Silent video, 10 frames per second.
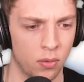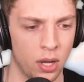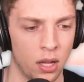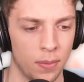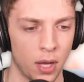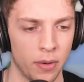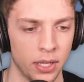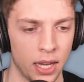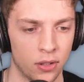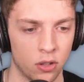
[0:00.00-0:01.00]
Well, I'm
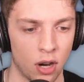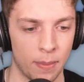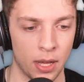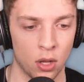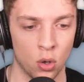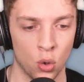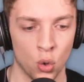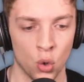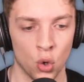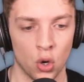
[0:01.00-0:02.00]
coming down to grab it.
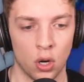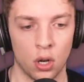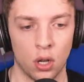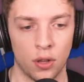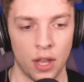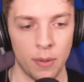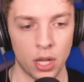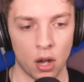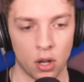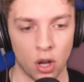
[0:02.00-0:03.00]
There
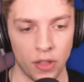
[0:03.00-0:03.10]
we go. Okay,